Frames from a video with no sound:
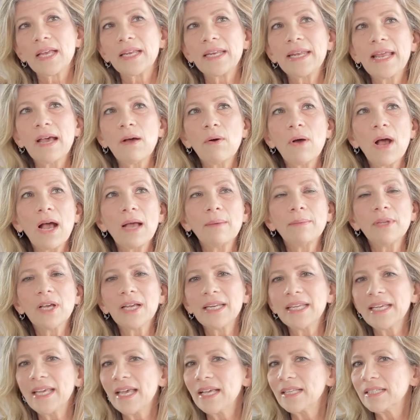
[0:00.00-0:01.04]
Now, I'm
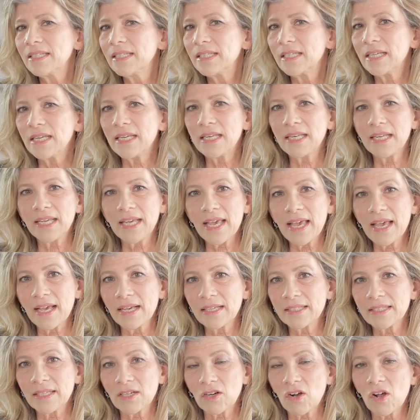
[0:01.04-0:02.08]
not against eating
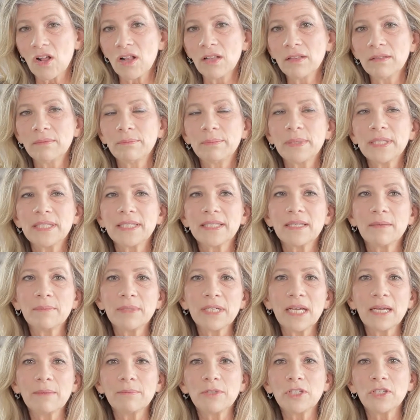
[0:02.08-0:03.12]
eggs at all, but
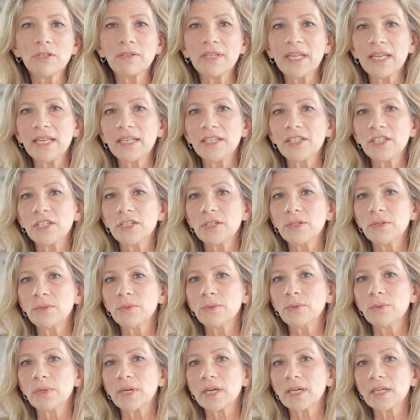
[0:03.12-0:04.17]
sometimes you need
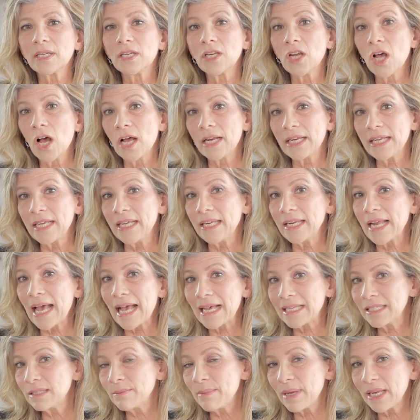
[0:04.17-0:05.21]
to not eat
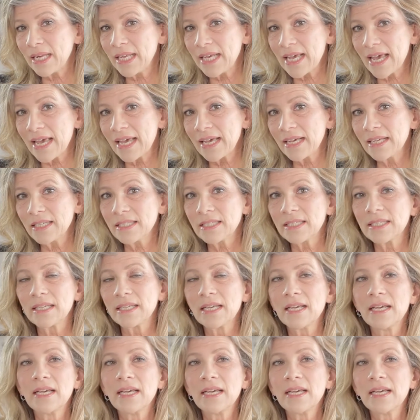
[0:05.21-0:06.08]
as many eggs